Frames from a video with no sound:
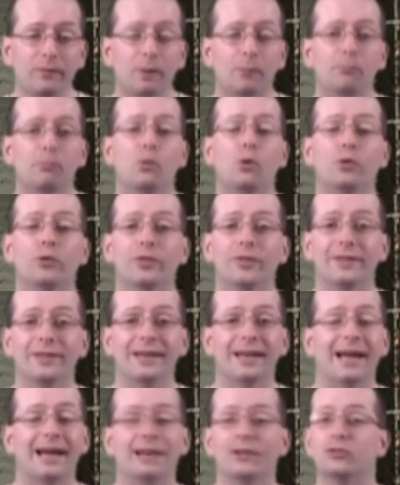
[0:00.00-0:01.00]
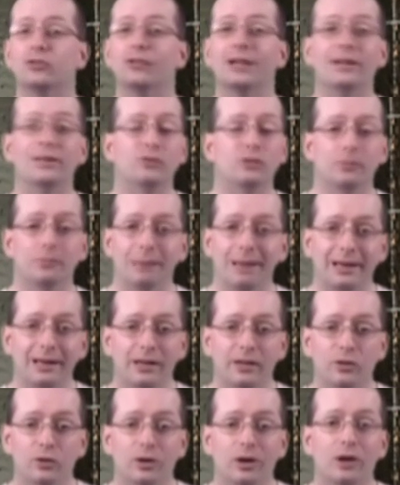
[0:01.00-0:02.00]
both in the United States and
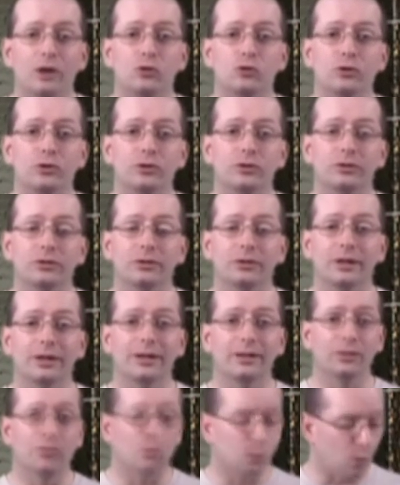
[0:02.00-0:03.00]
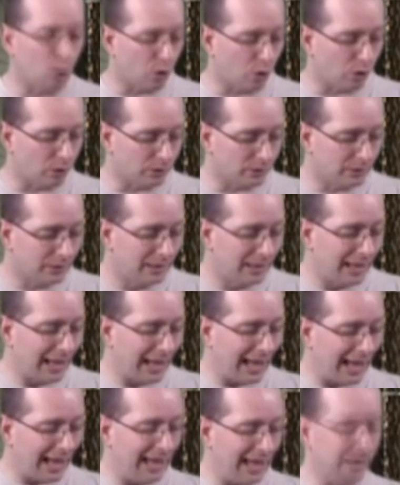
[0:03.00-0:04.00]
many other countries in the world.
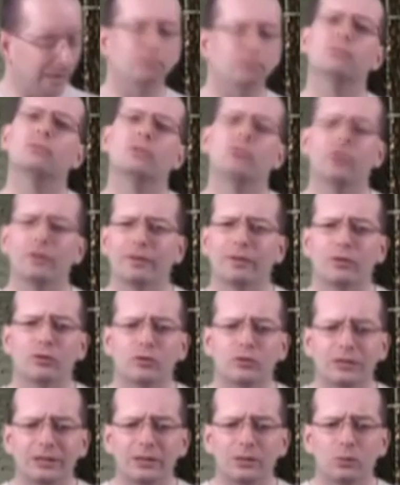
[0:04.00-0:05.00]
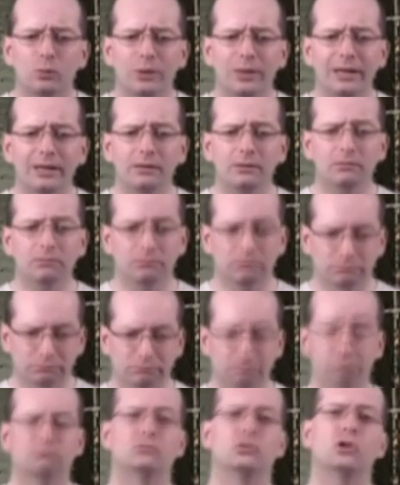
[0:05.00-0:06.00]
And if you've ever seen wheat,
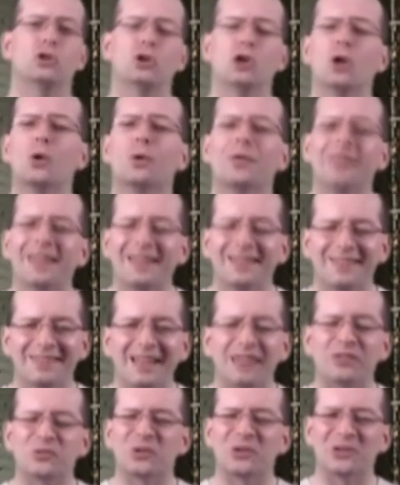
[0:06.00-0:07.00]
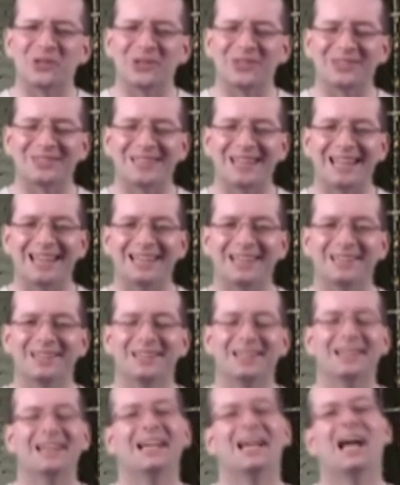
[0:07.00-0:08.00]
you know what that's what it looks like.
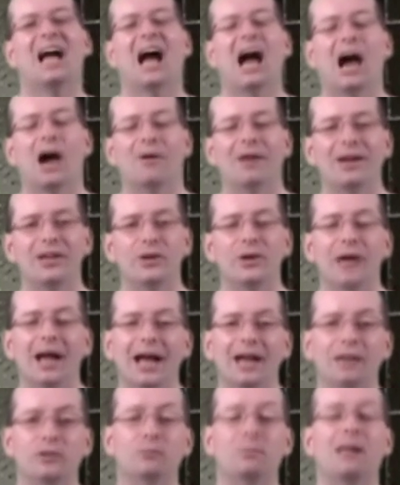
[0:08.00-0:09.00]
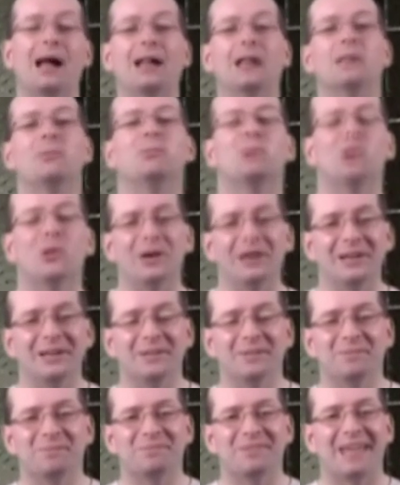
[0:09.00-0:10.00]
All right, you guys, polyploidy.
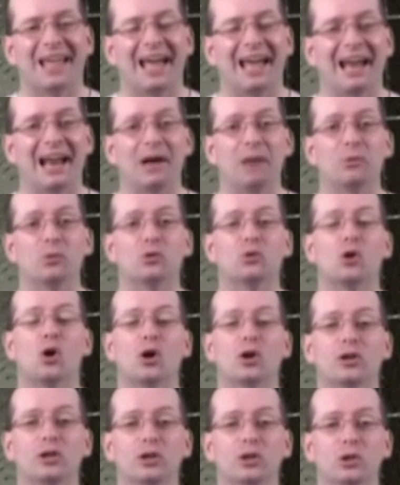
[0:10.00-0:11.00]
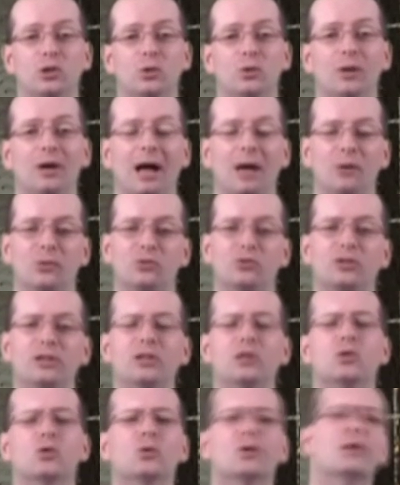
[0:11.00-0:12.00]
And I will talk to you, I will see
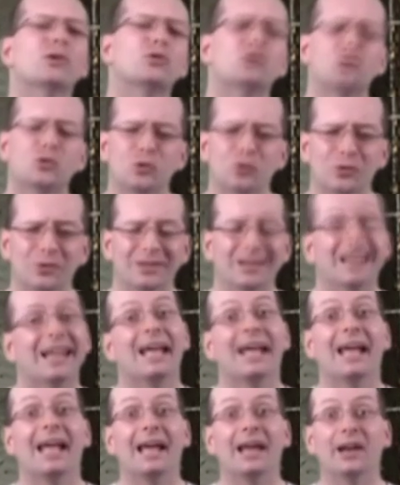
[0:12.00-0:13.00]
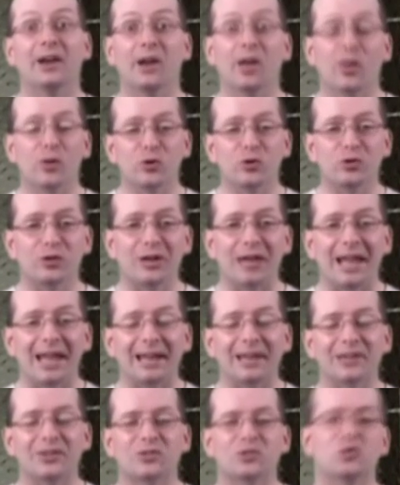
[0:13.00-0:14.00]
you real soon in another
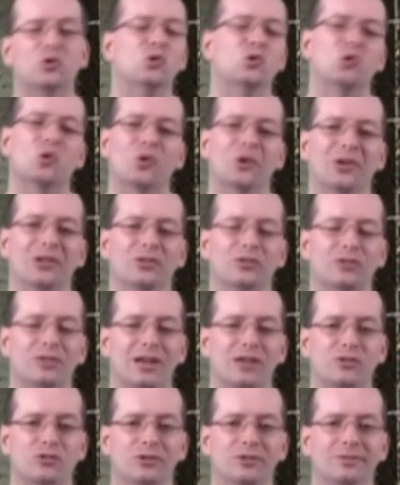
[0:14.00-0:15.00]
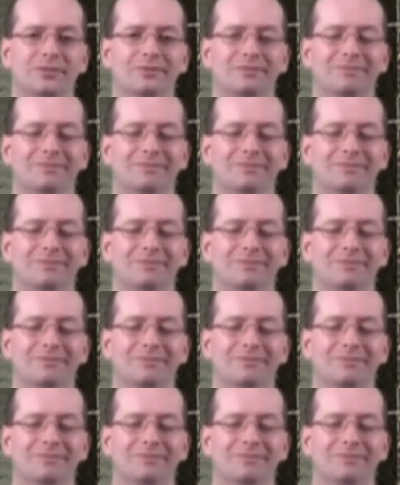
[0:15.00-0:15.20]
genetics tutorial session.